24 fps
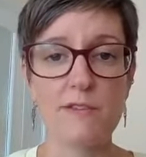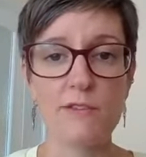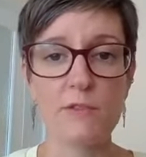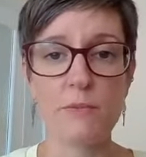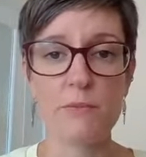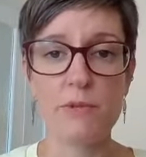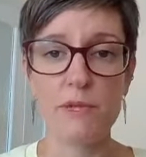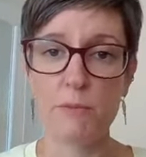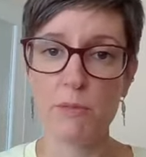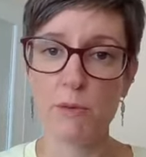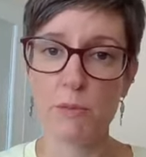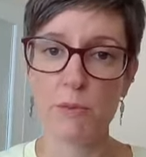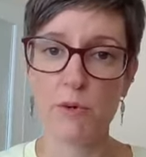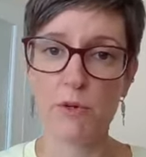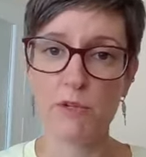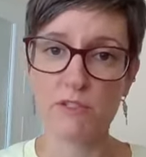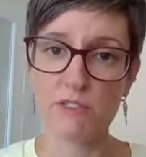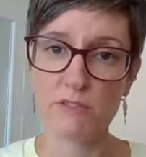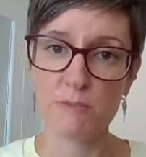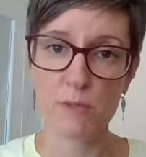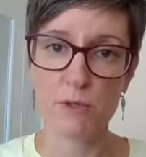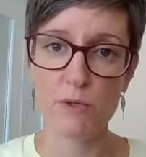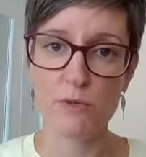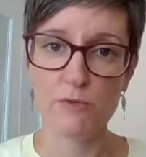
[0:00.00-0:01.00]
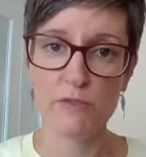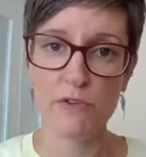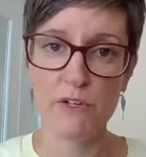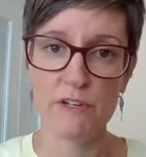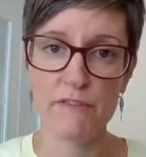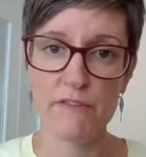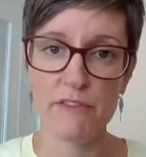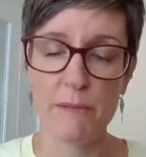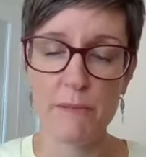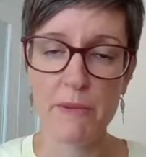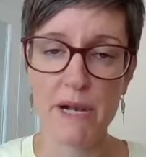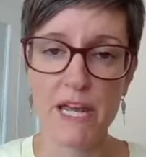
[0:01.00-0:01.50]
Some people put a spoonful
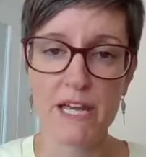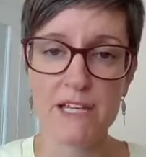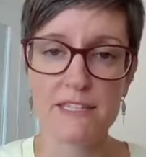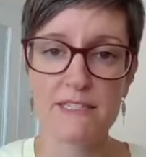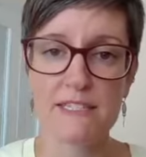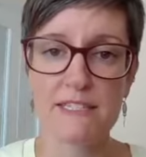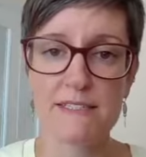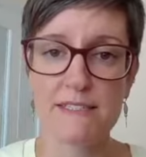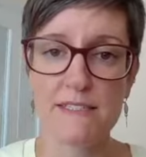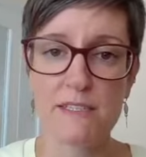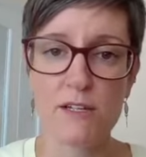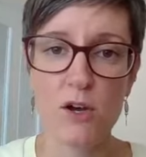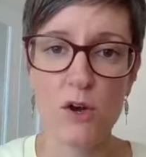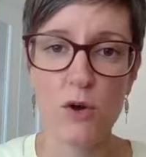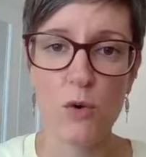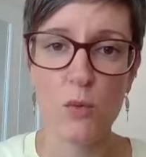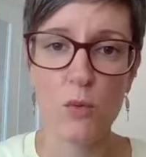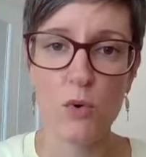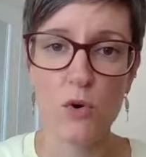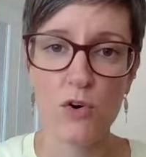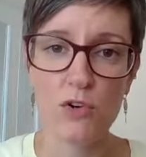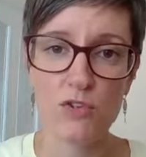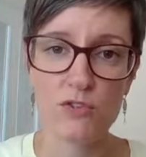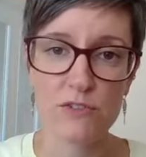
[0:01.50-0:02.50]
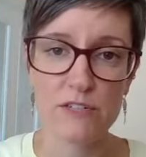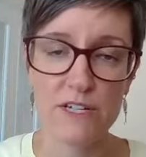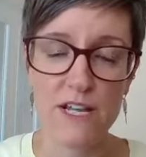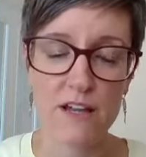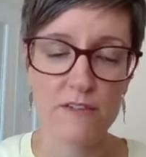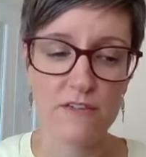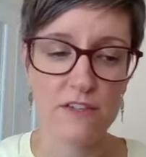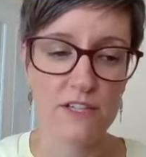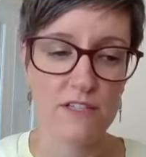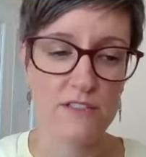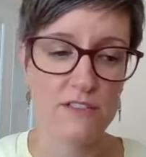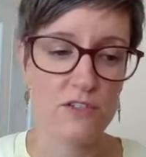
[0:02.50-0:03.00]
of the molasses in hot water and
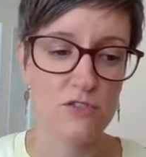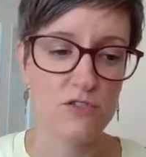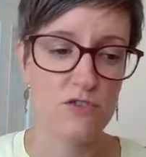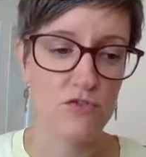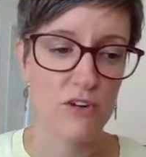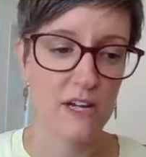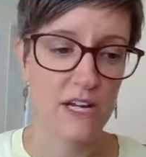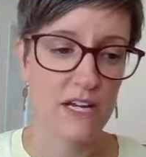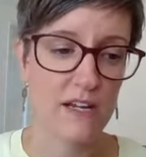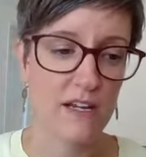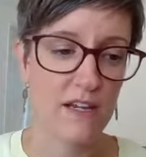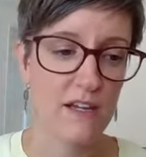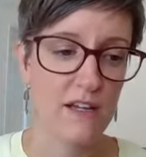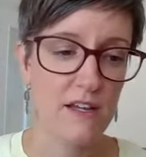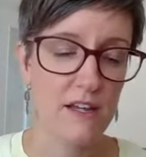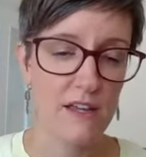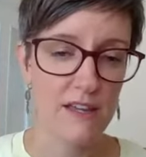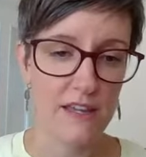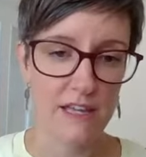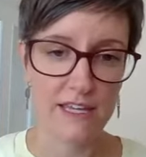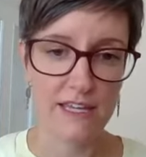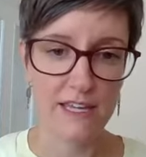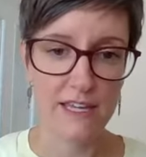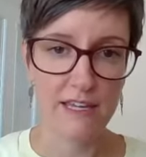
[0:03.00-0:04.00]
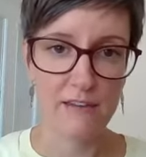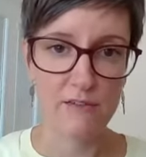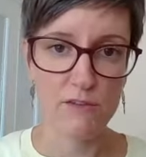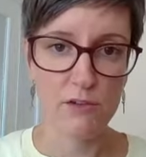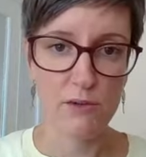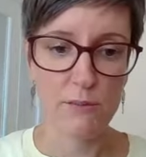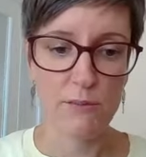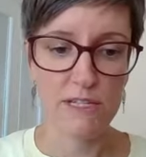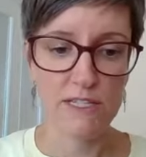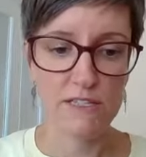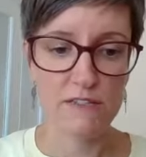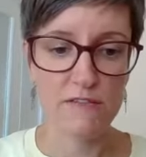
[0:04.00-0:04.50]
have it as a drink. That can give you
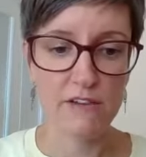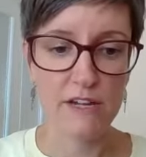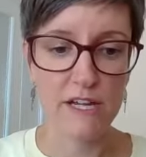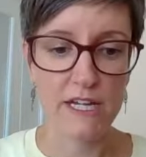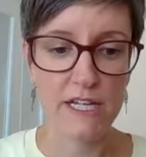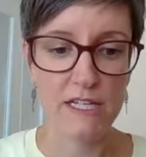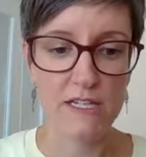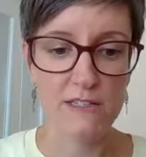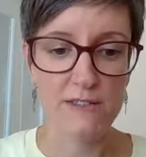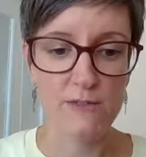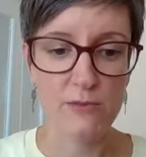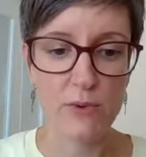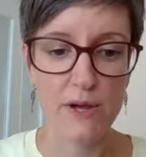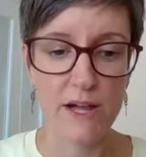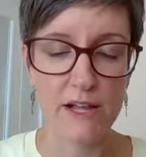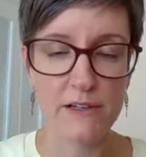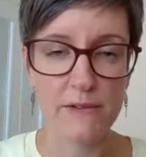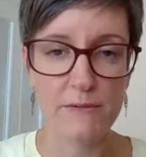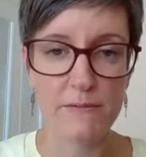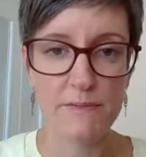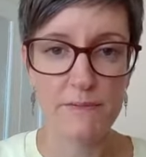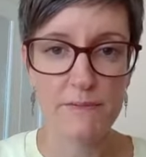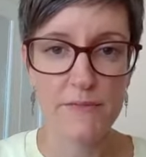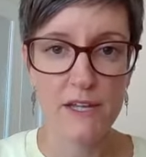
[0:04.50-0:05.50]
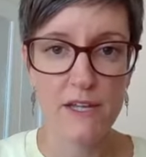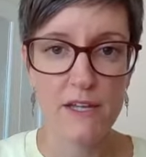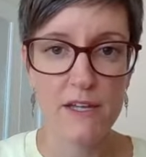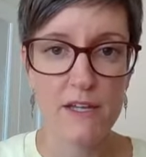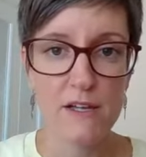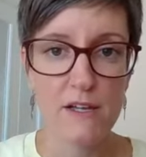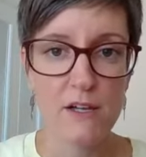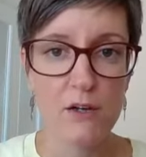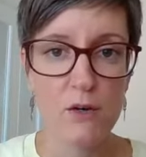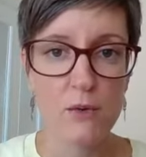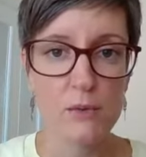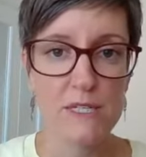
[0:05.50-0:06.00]
a bit of iron as well.
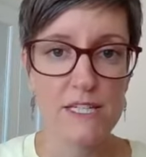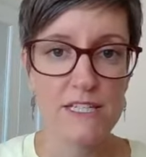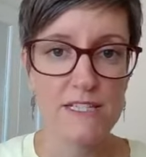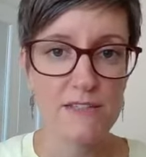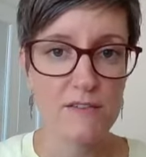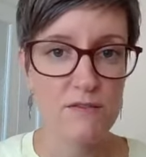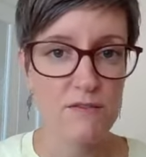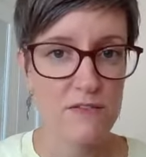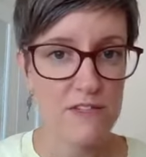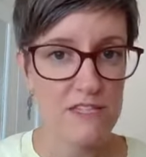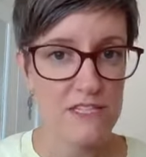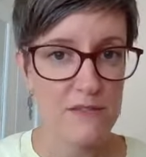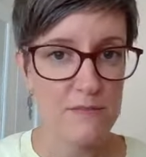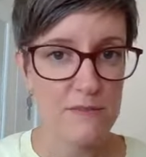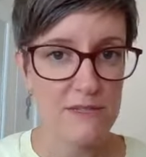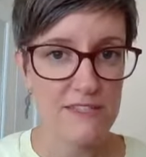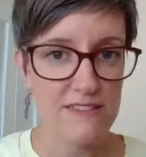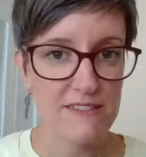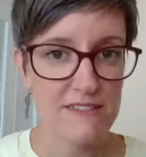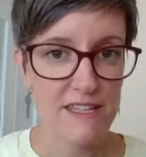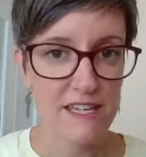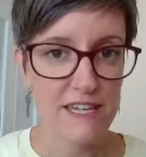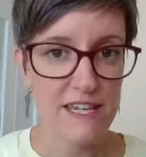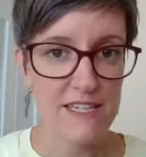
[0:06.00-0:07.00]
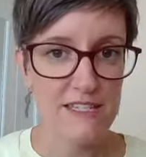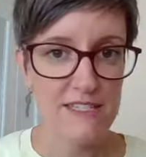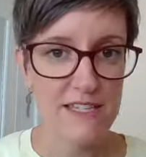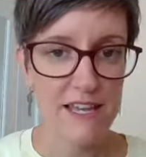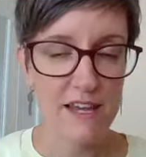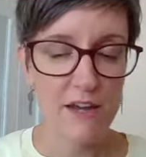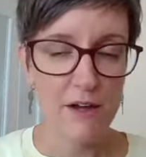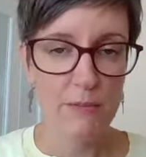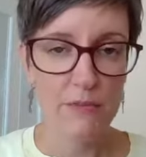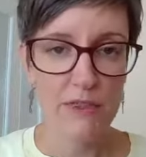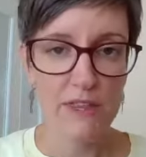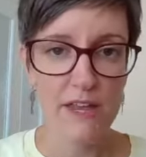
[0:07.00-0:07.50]
We need some vitamin C to
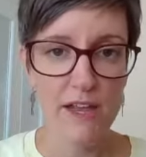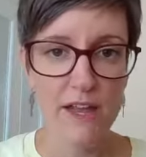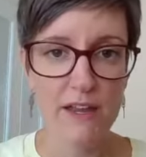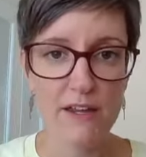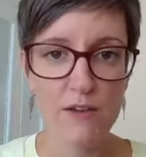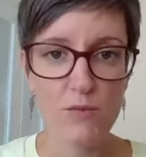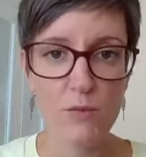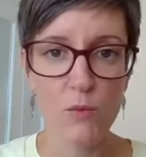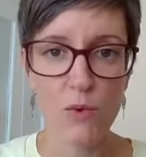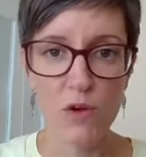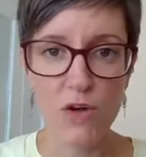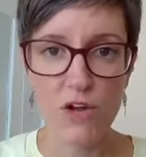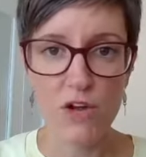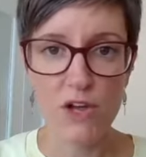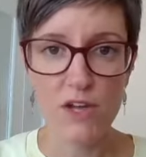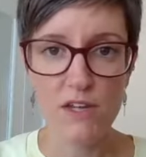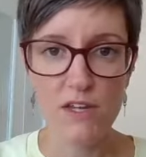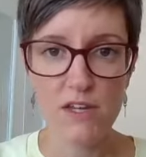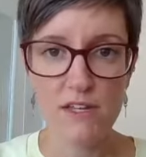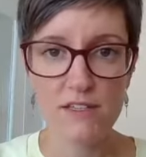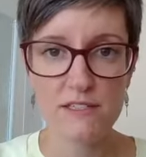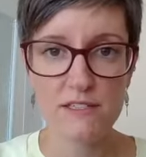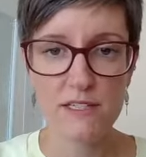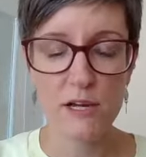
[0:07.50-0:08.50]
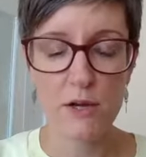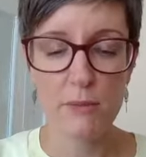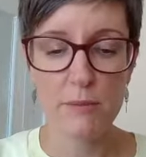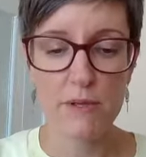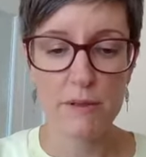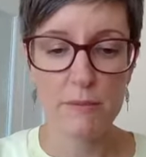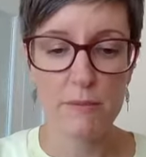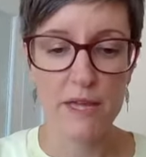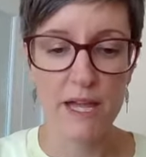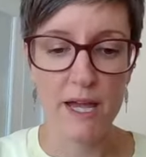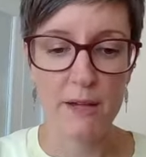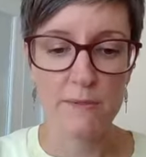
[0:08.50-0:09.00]
help the iron work, to help
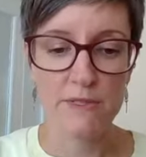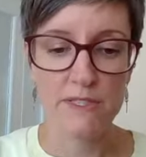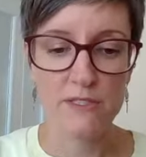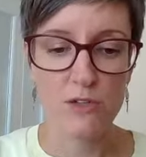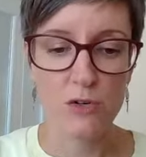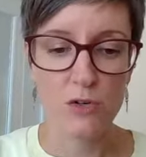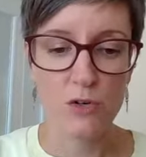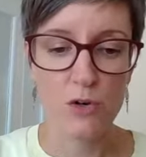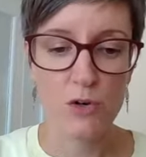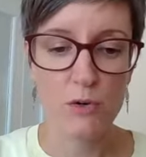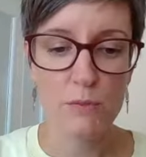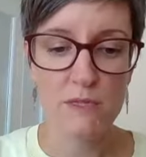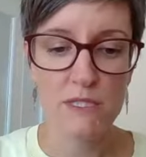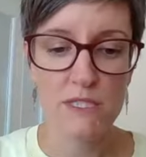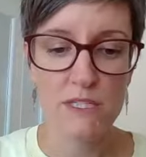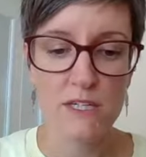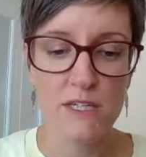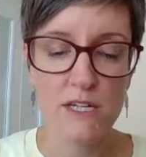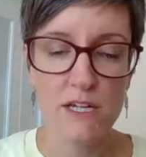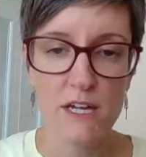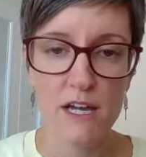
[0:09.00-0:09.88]
it be absorbed.